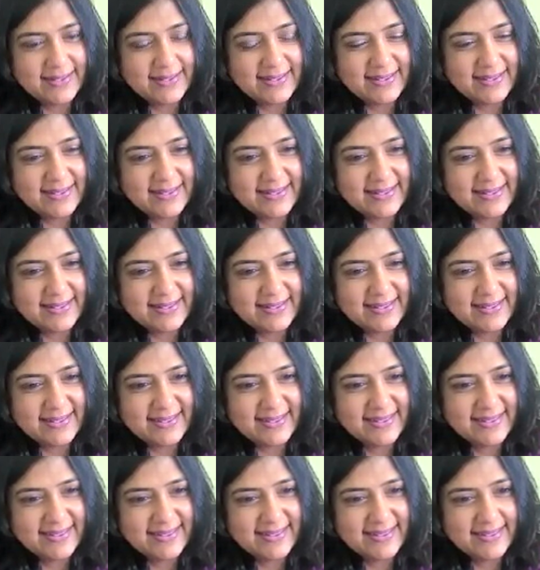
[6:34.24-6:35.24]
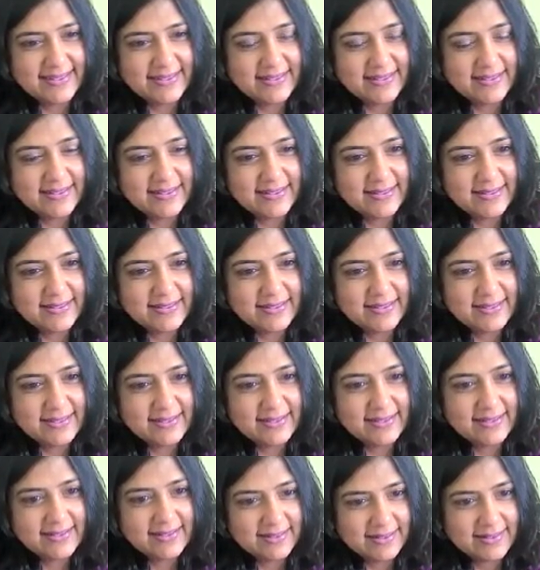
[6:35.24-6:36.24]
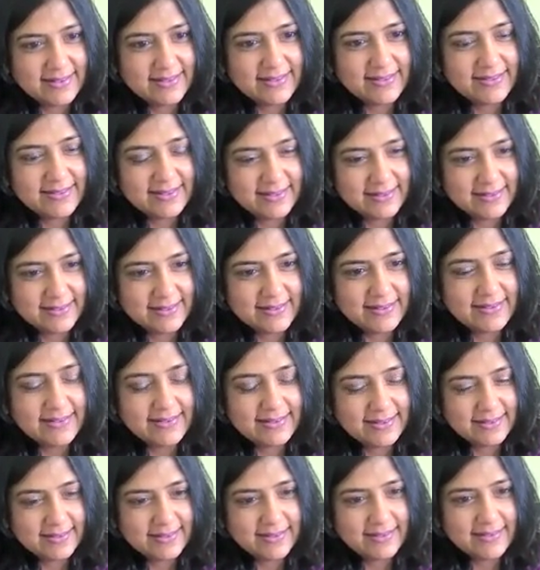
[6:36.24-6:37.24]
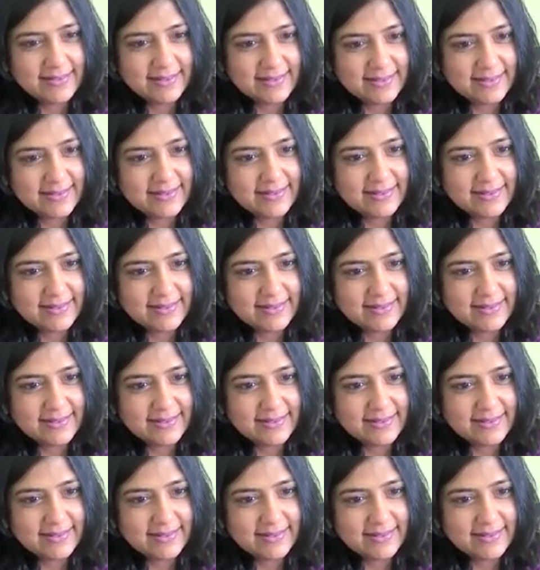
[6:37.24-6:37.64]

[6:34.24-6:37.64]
This person isn't speaking.